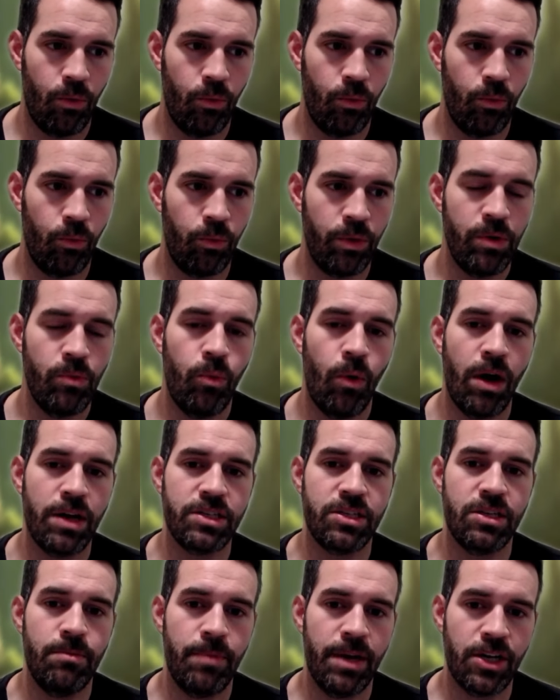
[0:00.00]
we want
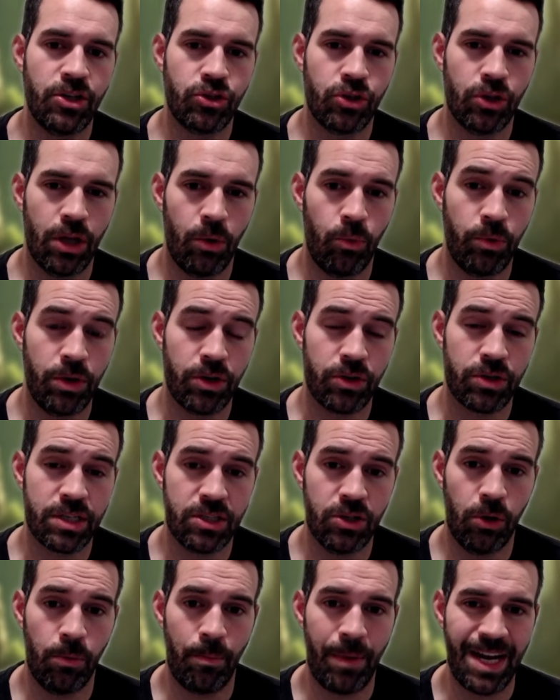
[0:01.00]
to make sure that we are
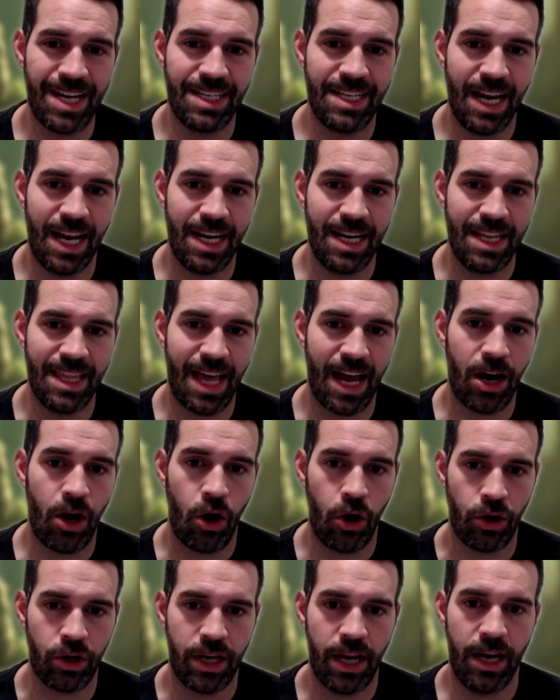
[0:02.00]
still maintaining that
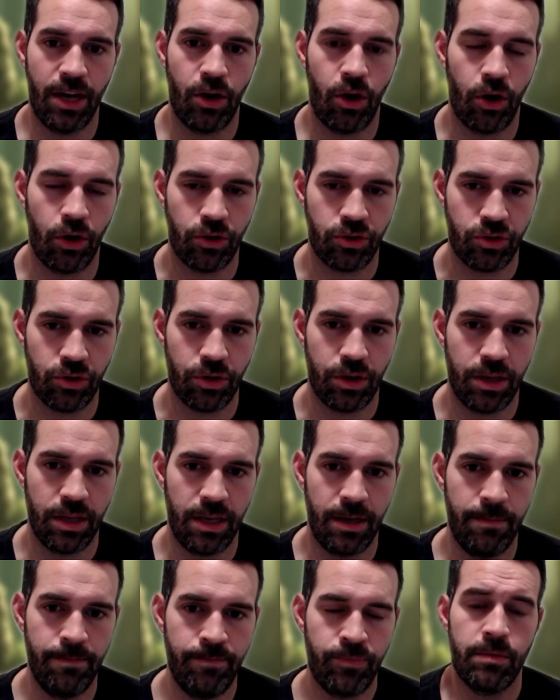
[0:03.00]
Arcane Archer
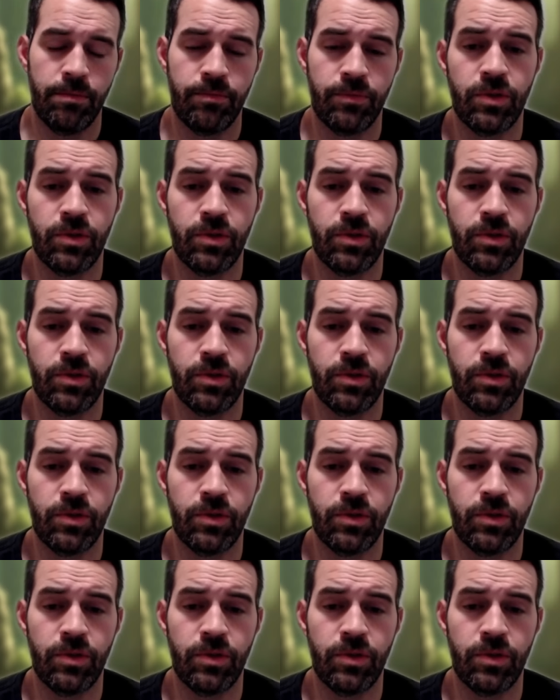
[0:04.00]
theme.